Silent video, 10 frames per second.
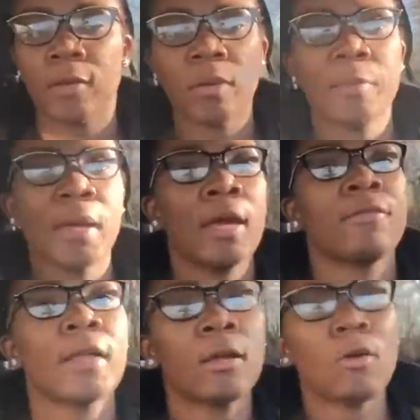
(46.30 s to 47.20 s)
him a
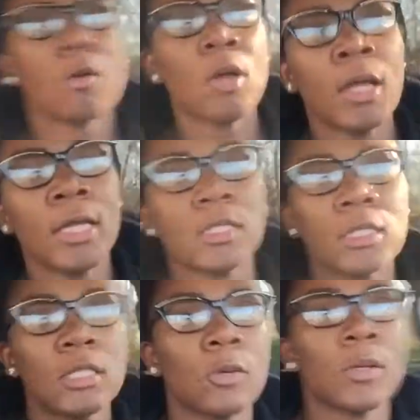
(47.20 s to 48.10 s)
bath, like, oh, he
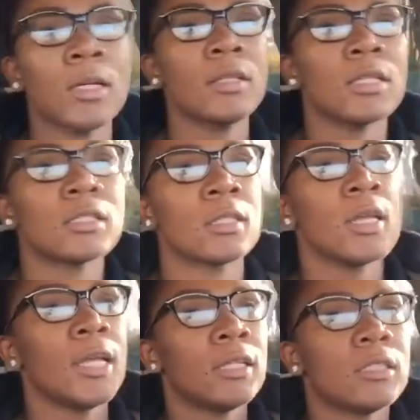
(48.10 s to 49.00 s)
did so good this
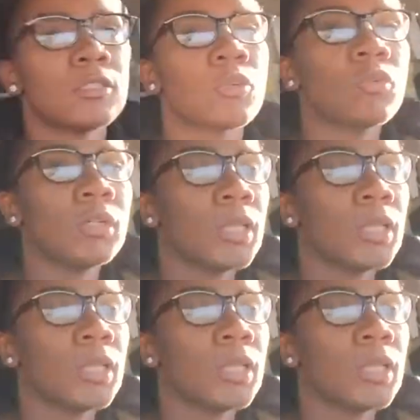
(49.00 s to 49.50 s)
school